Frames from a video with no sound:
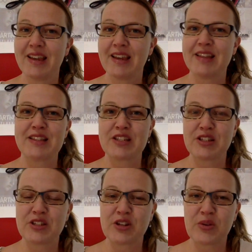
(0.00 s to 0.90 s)
It's
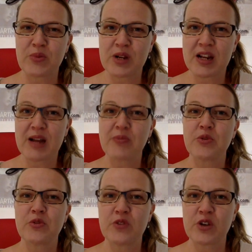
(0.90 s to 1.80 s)
just, one
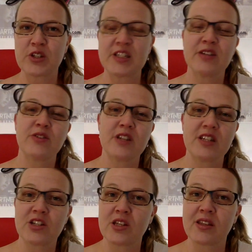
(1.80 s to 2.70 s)
couple focusing on
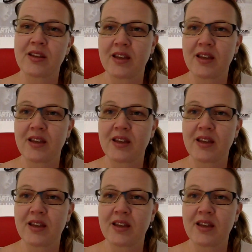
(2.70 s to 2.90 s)
each other,